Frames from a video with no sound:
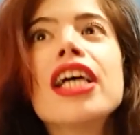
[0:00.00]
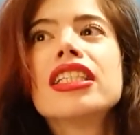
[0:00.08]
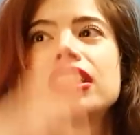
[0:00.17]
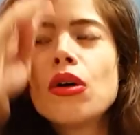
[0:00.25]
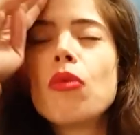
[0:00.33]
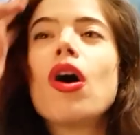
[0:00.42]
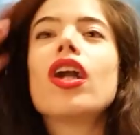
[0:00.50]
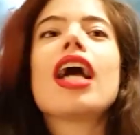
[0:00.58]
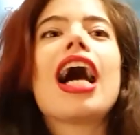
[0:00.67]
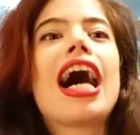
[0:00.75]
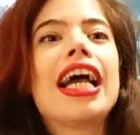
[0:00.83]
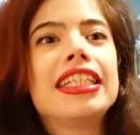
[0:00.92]
So what
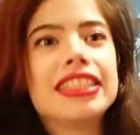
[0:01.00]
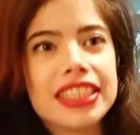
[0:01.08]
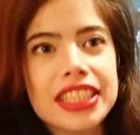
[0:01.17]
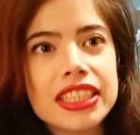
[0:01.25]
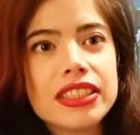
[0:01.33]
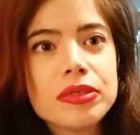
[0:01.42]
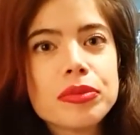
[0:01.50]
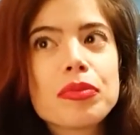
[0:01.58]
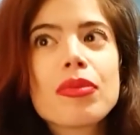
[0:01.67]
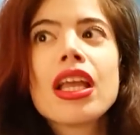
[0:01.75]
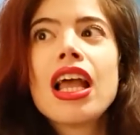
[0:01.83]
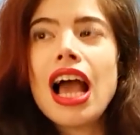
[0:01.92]
I did,
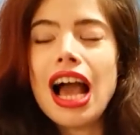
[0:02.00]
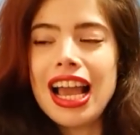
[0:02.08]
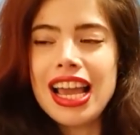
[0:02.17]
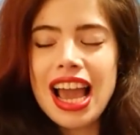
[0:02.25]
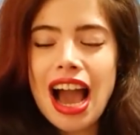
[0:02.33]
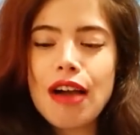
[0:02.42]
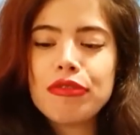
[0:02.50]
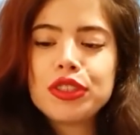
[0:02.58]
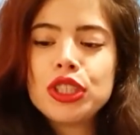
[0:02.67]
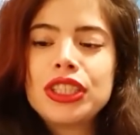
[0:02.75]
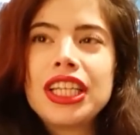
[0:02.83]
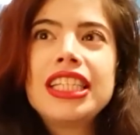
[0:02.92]

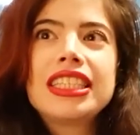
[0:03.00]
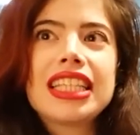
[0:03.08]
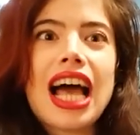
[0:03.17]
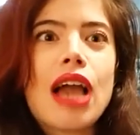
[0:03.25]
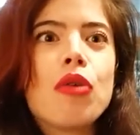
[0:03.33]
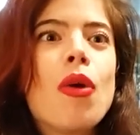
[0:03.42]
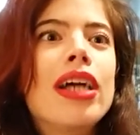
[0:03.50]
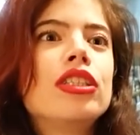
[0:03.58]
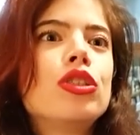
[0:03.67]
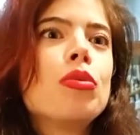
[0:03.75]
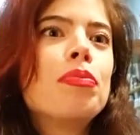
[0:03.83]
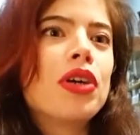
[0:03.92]
after this, I
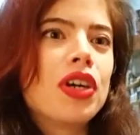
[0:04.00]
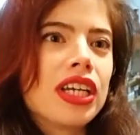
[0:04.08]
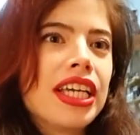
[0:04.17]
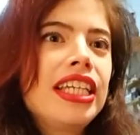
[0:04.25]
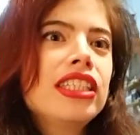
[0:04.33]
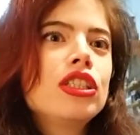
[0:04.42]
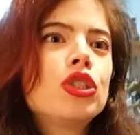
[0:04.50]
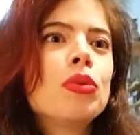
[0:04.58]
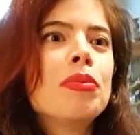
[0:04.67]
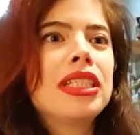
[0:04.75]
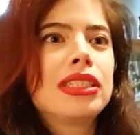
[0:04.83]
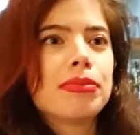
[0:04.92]
went to Berlin
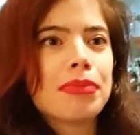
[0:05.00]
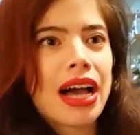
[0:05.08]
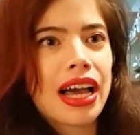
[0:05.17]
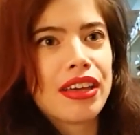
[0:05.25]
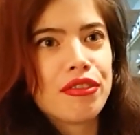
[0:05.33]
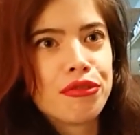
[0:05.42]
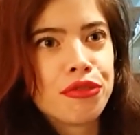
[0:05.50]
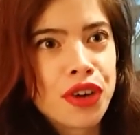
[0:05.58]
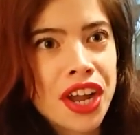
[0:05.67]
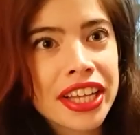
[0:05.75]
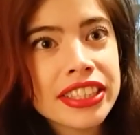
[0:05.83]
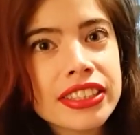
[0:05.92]
to meet my
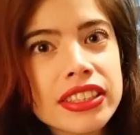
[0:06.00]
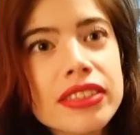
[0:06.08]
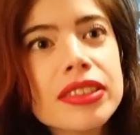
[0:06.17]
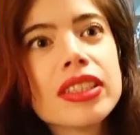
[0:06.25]
friend.